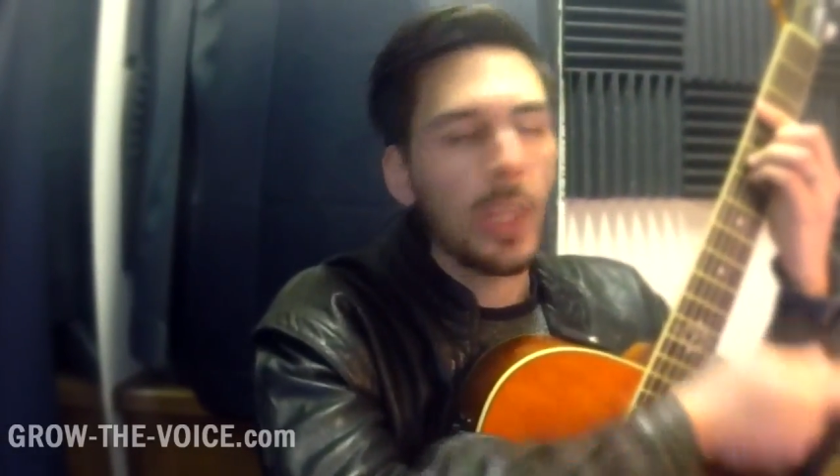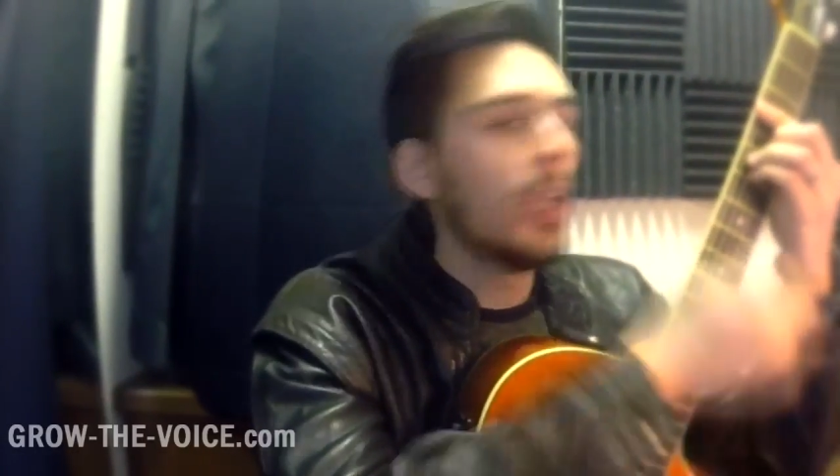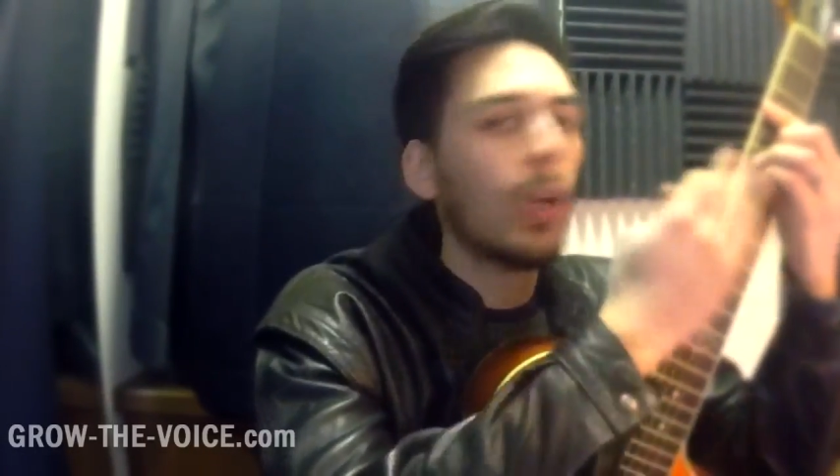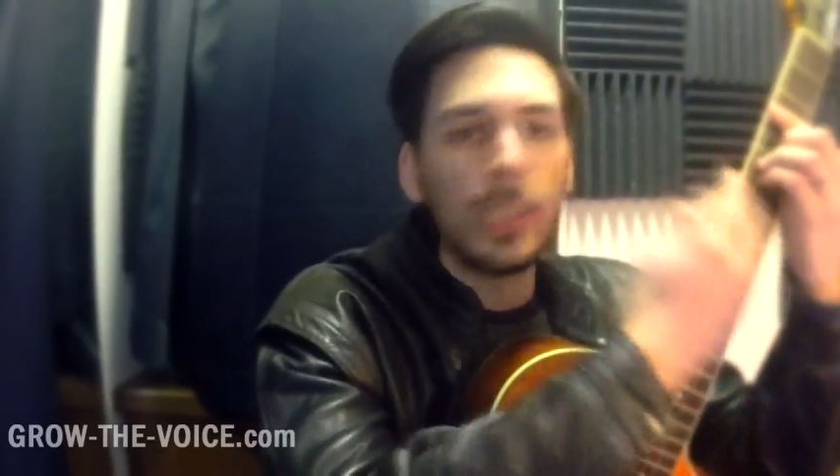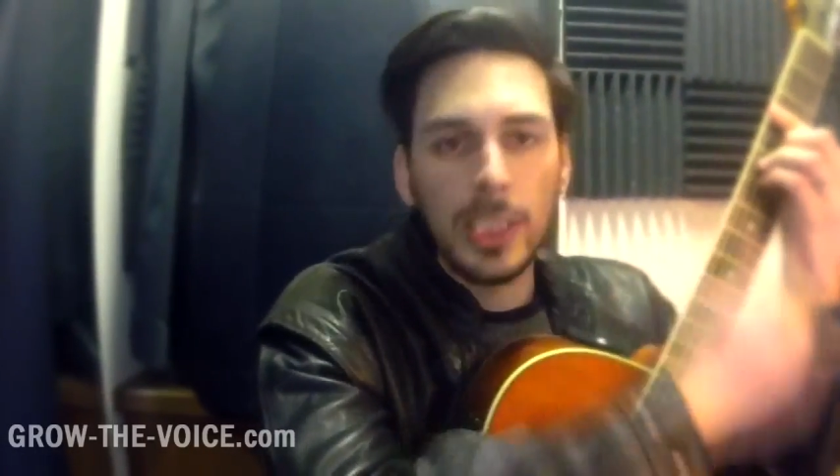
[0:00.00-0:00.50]

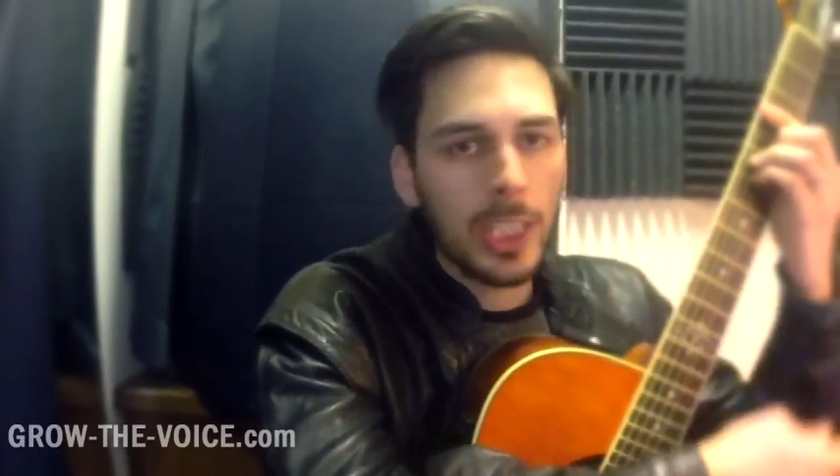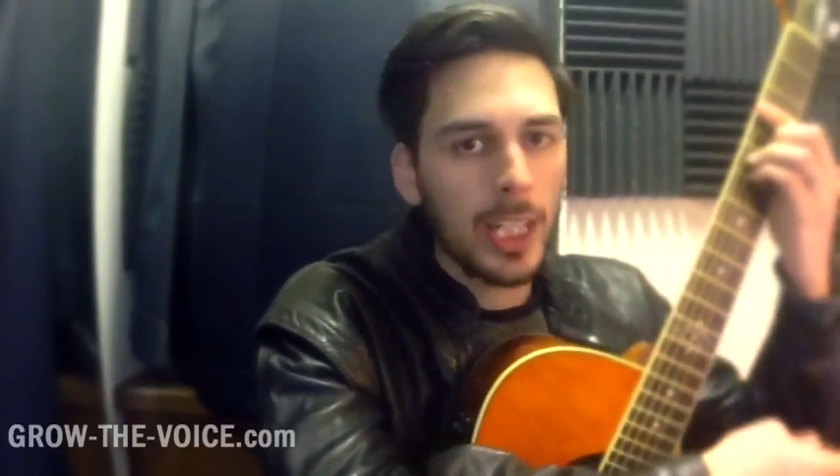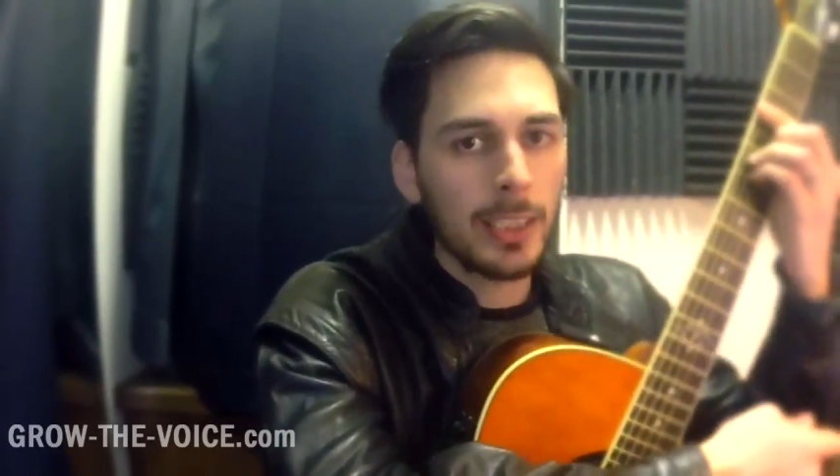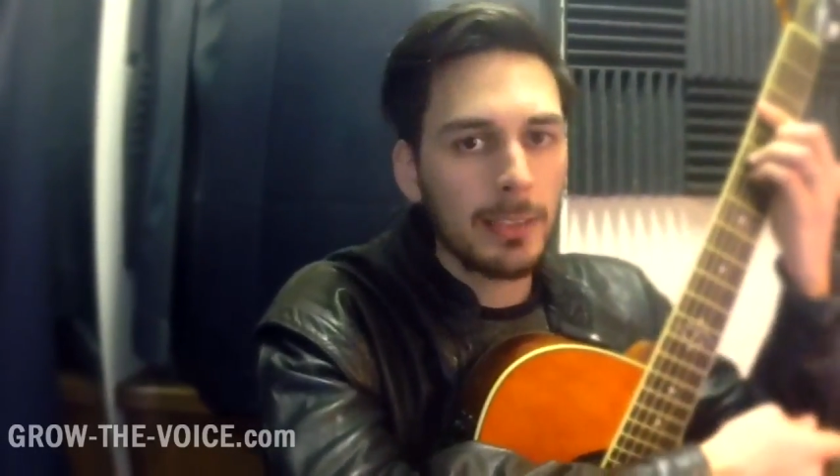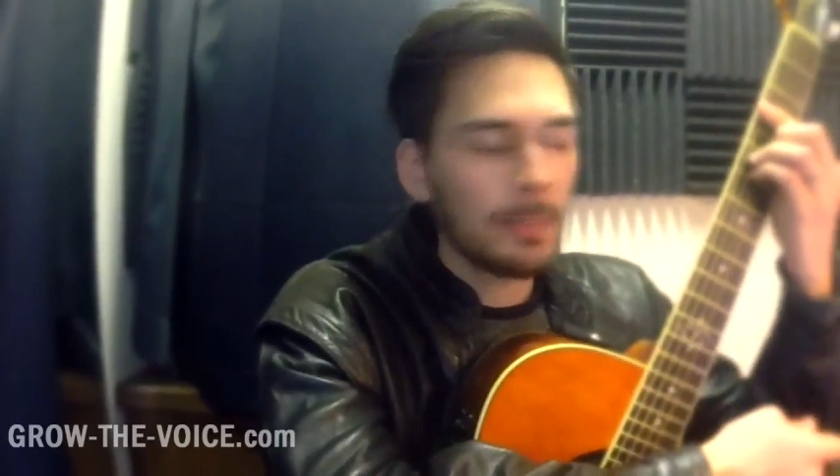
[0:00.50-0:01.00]
You're not in the
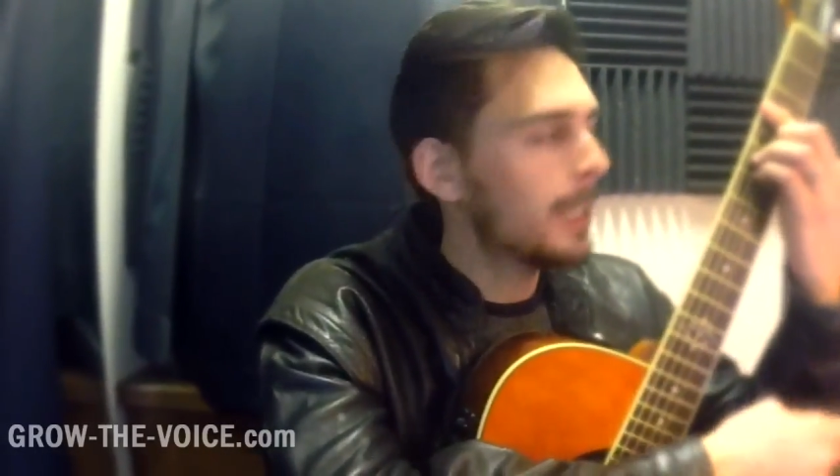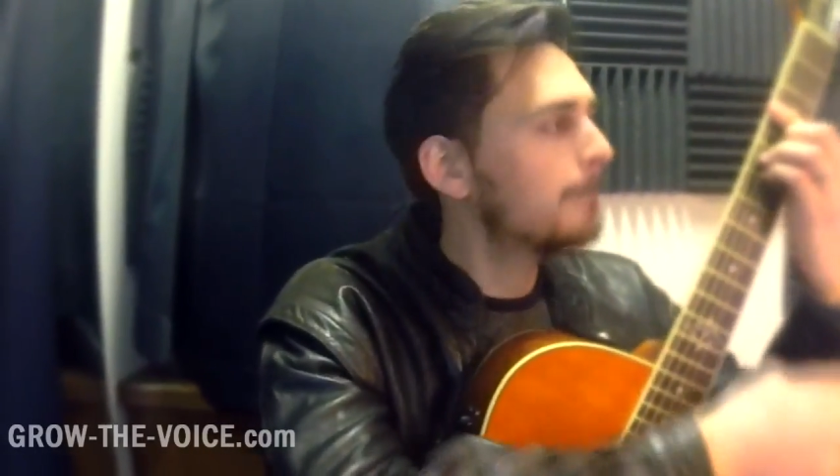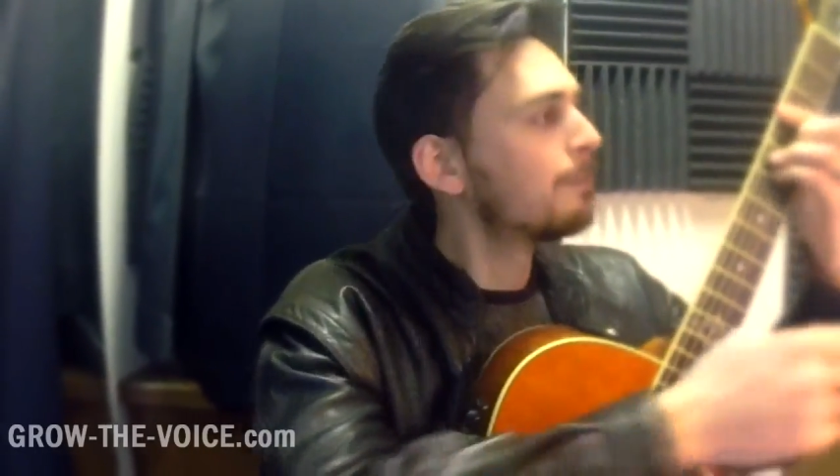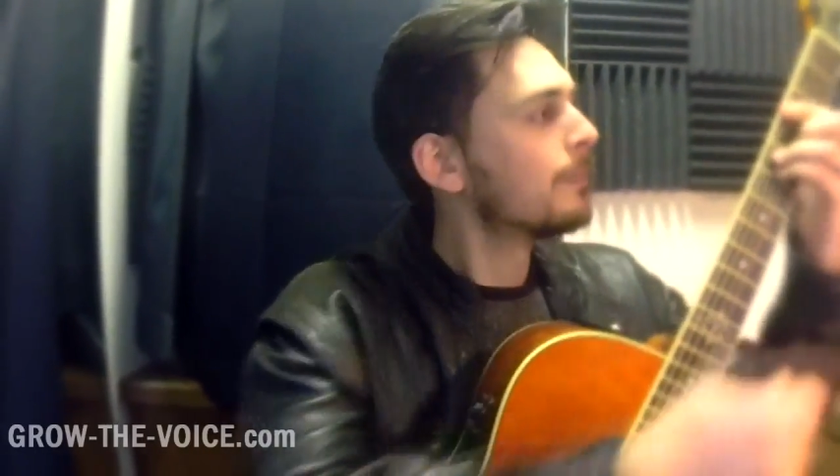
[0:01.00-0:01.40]
chest, okay?